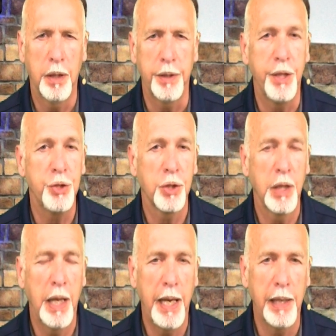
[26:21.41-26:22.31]
uh, teach a
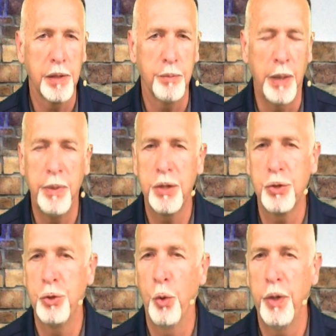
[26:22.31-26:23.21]
class. Maybe
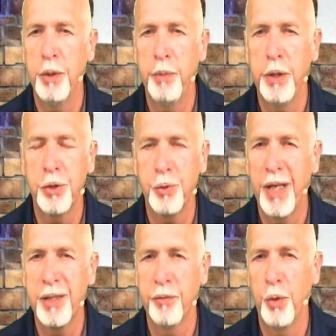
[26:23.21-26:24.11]
it's join the
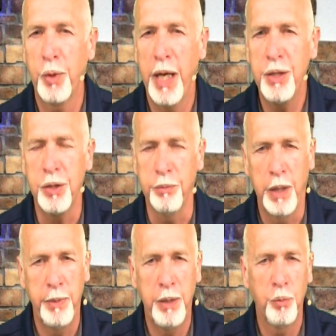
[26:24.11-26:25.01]
ministry as a vocation.
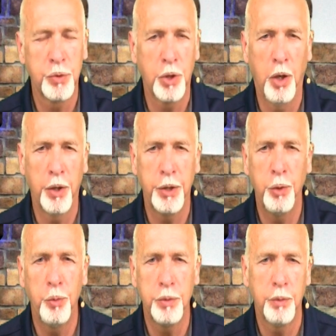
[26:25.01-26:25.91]
Maybe he was calling
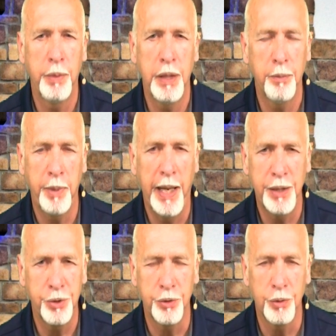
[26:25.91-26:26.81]
you to be a
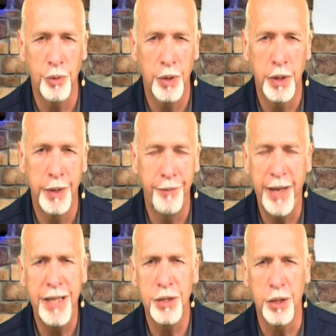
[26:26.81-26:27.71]
pastor or an
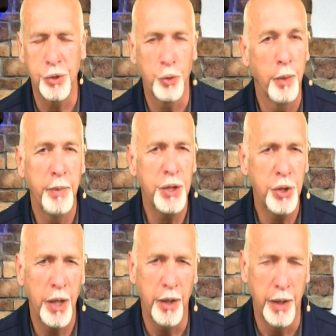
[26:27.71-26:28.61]
evangelist or a
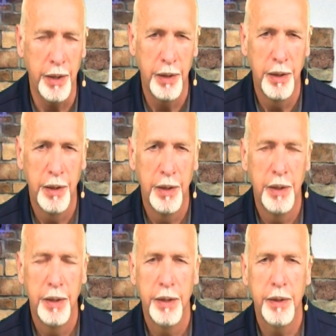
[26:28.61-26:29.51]
missionary.
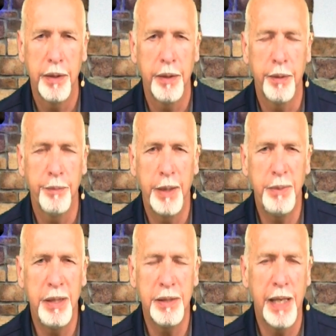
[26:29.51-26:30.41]
Uh,
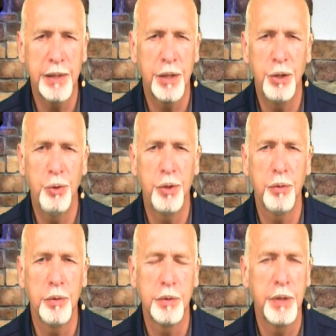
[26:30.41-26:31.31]
maybe he's asking you
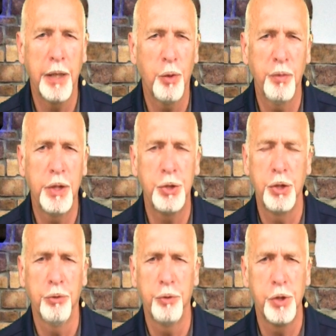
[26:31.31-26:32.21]
to take over the
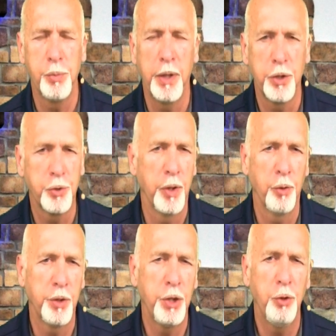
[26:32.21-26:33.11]
children's ministry
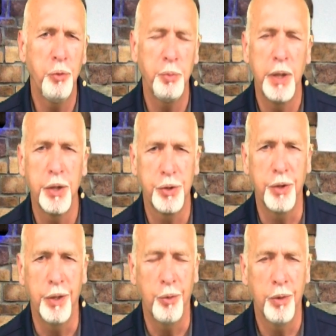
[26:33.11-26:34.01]
or the youth
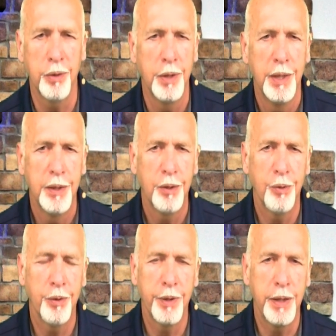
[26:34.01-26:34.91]
ministry or
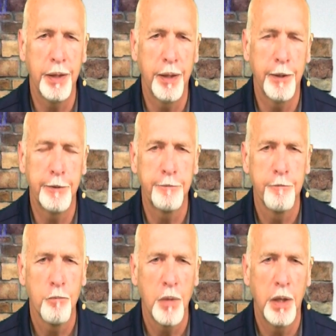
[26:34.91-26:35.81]
or the uh,
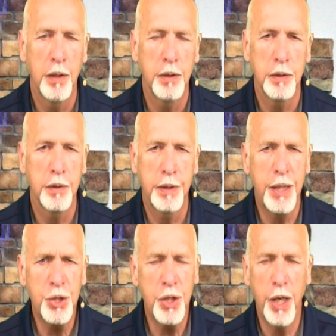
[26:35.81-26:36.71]
uh,
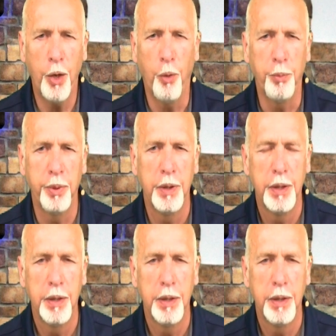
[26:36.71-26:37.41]
kitchen help.